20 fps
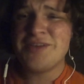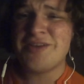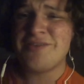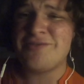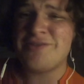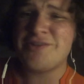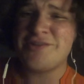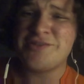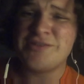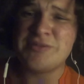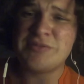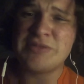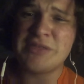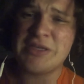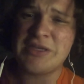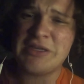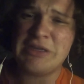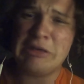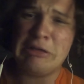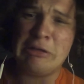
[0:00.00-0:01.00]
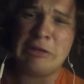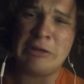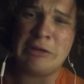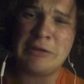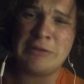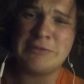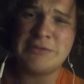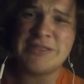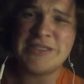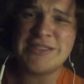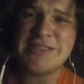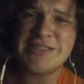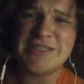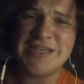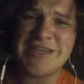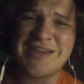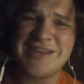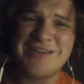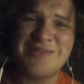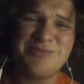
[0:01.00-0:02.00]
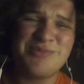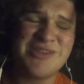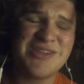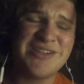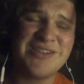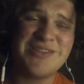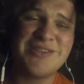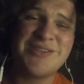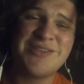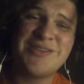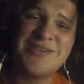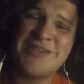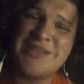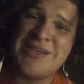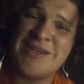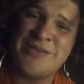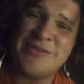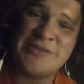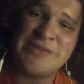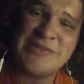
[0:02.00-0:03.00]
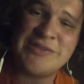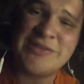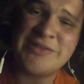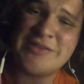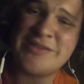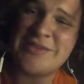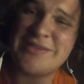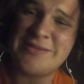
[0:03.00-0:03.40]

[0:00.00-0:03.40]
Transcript: at first it was like, oh, that's sad, but now it's